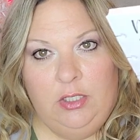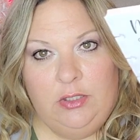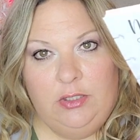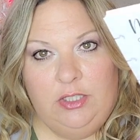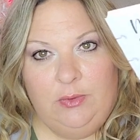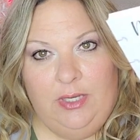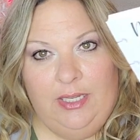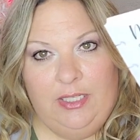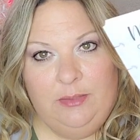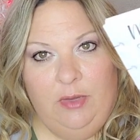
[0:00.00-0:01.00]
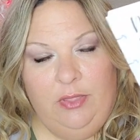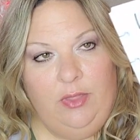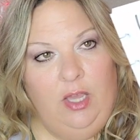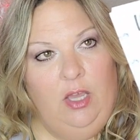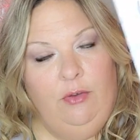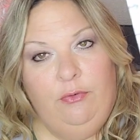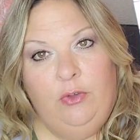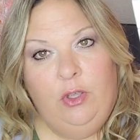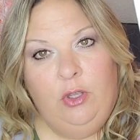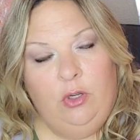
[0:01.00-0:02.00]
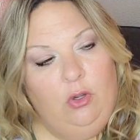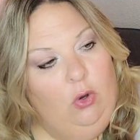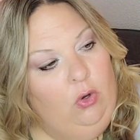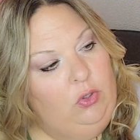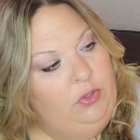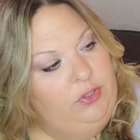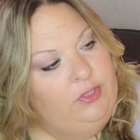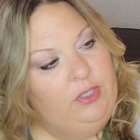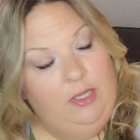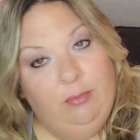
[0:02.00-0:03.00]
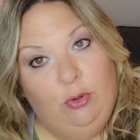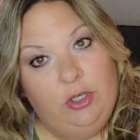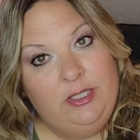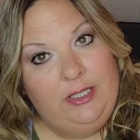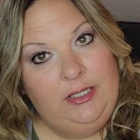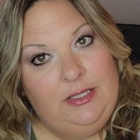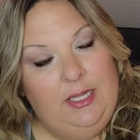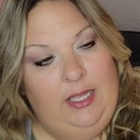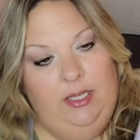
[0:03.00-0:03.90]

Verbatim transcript: So this one has month of, goals, important,